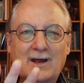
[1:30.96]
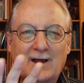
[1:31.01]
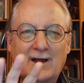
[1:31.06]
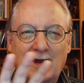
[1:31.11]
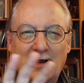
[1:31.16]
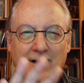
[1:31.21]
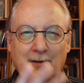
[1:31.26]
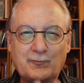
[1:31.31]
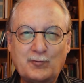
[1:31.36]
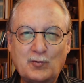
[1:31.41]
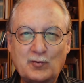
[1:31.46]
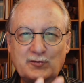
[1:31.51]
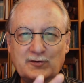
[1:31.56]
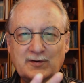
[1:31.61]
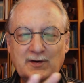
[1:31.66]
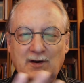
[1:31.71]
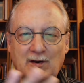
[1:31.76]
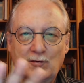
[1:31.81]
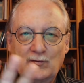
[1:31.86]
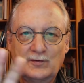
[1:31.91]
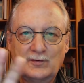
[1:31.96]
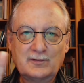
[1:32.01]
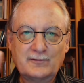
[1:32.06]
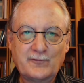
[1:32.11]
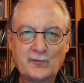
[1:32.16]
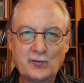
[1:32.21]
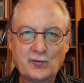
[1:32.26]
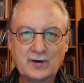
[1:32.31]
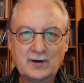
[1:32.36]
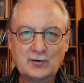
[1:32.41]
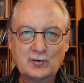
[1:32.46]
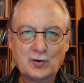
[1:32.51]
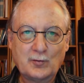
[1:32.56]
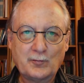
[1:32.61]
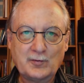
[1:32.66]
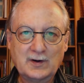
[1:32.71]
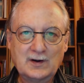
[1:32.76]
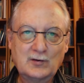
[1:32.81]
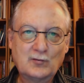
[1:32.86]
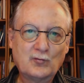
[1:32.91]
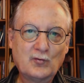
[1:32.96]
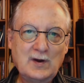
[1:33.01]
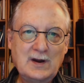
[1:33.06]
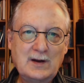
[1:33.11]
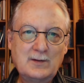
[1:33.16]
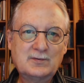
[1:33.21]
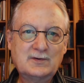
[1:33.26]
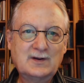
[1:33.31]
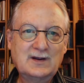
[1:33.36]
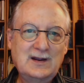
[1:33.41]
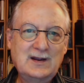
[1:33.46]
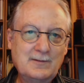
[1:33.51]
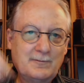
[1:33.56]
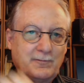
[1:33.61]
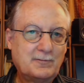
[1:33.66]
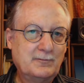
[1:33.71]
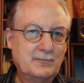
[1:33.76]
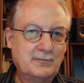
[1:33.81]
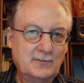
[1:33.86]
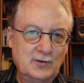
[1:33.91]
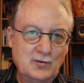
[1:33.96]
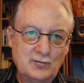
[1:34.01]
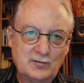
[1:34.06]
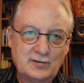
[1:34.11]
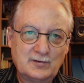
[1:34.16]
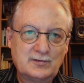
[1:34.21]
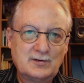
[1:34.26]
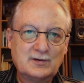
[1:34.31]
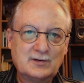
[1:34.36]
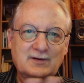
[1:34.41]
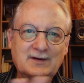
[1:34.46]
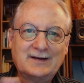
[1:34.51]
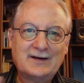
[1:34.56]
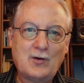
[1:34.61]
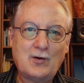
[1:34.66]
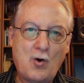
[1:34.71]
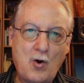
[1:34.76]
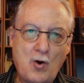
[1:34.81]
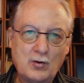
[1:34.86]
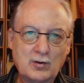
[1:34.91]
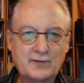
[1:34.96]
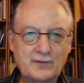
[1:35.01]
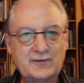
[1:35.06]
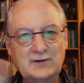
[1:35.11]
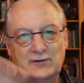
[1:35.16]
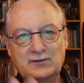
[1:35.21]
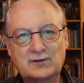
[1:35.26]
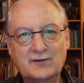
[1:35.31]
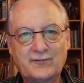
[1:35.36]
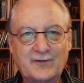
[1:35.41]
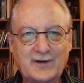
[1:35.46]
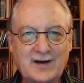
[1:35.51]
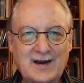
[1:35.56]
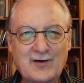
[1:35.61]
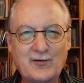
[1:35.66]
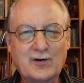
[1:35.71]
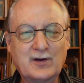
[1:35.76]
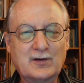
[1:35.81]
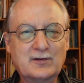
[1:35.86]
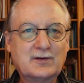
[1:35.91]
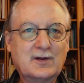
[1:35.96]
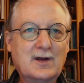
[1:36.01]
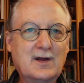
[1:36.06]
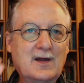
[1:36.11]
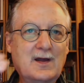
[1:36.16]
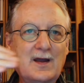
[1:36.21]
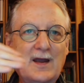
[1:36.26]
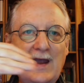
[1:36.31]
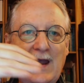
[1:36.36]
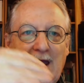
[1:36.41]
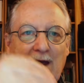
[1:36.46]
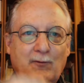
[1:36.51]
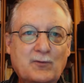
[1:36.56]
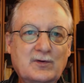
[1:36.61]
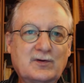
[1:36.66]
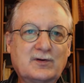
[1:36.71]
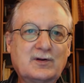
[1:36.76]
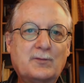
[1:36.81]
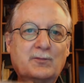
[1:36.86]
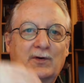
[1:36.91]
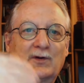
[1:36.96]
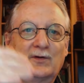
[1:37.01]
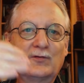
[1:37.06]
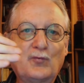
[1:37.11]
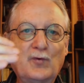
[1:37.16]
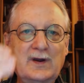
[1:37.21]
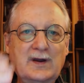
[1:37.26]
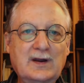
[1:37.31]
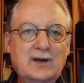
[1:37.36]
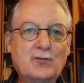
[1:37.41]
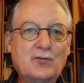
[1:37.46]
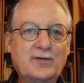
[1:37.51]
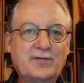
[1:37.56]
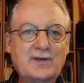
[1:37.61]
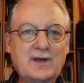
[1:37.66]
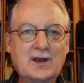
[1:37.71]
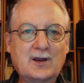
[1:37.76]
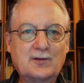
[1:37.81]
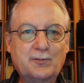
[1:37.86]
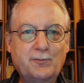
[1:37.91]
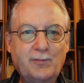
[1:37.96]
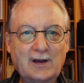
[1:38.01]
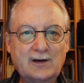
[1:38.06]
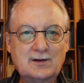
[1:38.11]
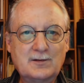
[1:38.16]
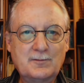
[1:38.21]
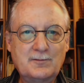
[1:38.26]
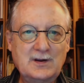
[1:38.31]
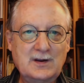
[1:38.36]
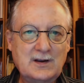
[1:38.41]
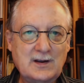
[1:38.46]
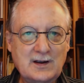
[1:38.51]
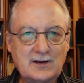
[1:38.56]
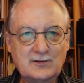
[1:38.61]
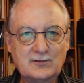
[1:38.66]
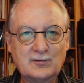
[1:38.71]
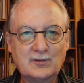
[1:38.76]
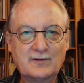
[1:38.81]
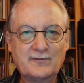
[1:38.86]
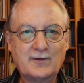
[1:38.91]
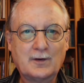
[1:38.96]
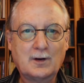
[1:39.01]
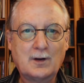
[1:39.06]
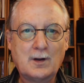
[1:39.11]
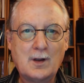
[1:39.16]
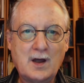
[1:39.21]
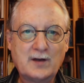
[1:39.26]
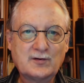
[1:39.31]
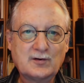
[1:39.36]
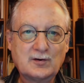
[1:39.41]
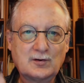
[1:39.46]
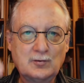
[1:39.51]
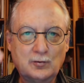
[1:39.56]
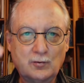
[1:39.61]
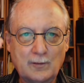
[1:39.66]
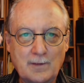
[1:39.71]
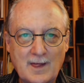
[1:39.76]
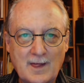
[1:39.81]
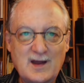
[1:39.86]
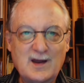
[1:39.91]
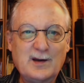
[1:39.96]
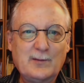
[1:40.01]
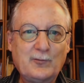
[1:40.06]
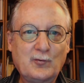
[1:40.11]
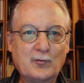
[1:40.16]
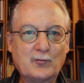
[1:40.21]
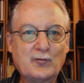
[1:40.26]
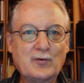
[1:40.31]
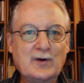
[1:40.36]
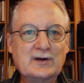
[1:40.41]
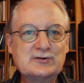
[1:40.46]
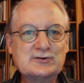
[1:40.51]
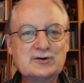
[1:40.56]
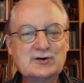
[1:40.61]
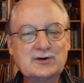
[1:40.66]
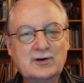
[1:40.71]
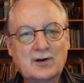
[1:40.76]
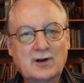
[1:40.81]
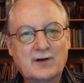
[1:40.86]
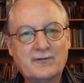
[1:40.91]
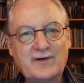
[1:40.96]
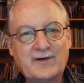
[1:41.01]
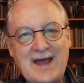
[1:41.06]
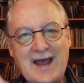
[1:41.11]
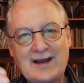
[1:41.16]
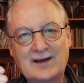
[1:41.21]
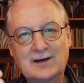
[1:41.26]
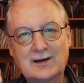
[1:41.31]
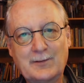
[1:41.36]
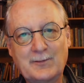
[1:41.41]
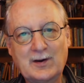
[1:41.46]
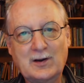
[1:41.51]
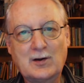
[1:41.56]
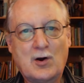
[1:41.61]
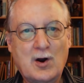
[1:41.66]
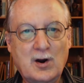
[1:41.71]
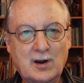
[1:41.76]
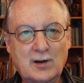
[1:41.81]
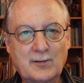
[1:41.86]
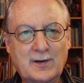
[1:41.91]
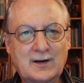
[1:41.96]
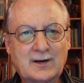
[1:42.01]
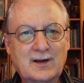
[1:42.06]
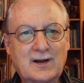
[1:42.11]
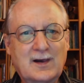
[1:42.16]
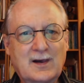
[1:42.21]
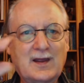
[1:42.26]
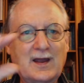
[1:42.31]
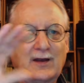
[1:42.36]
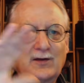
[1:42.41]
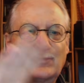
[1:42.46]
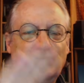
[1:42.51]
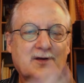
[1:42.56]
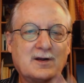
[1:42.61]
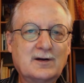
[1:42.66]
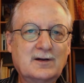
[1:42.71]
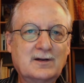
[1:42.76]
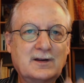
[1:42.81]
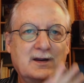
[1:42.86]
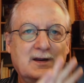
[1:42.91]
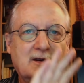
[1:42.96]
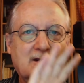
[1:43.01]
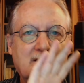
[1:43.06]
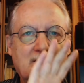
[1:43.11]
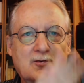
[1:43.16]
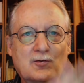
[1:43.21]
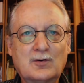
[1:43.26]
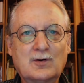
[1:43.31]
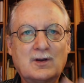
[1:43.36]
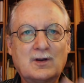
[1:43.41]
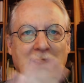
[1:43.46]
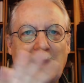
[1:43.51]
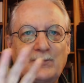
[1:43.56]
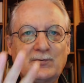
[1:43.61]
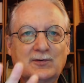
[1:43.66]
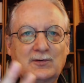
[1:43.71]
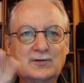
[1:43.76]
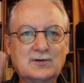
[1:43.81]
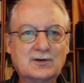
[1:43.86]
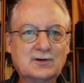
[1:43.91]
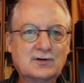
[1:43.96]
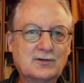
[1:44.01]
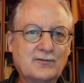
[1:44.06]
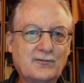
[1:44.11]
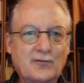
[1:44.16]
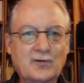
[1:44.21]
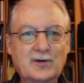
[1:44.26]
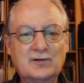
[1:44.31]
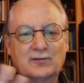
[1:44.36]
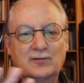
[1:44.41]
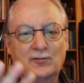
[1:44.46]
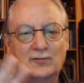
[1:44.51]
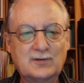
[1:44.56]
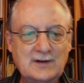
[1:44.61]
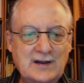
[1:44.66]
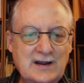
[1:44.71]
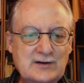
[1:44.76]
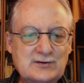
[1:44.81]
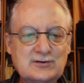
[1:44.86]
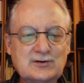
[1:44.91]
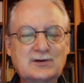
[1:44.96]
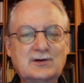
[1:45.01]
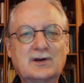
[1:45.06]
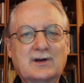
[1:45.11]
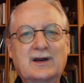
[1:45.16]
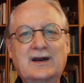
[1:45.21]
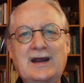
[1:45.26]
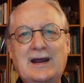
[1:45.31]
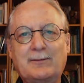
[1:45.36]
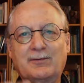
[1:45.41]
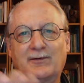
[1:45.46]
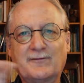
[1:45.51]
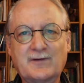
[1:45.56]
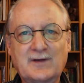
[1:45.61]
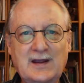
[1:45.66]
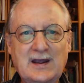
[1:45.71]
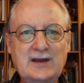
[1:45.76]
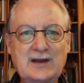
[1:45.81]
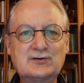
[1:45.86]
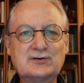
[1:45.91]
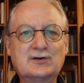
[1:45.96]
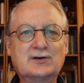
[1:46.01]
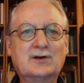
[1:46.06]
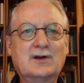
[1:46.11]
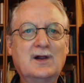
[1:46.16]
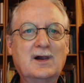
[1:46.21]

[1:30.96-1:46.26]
approach that he uses for interpreting dreams. He uses this in all of these different areas. And when someone is reading what they expect to be a sort of a logical progression of an academic argument, and suddenly Jung lapses into free association and amplification,